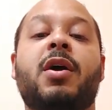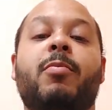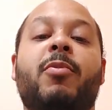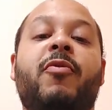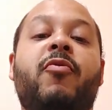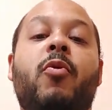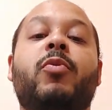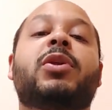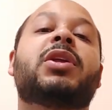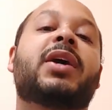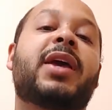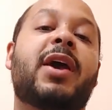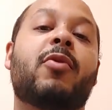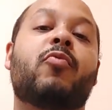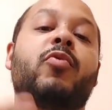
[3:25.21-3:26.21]
Before we look
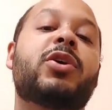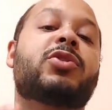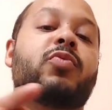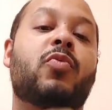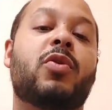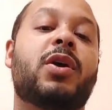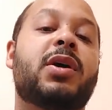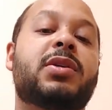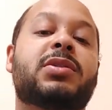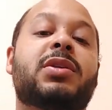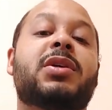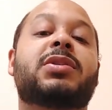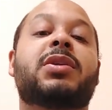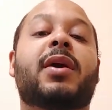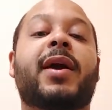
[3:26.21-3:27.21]
at which ones,
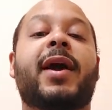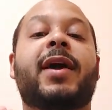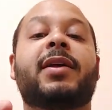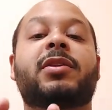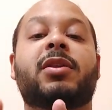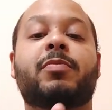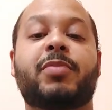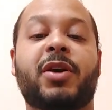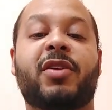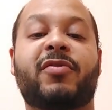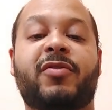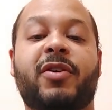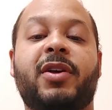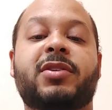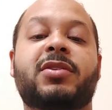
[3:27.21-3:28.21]
let's look at the
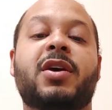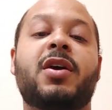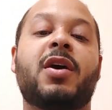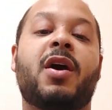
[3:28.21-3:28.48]
benefits.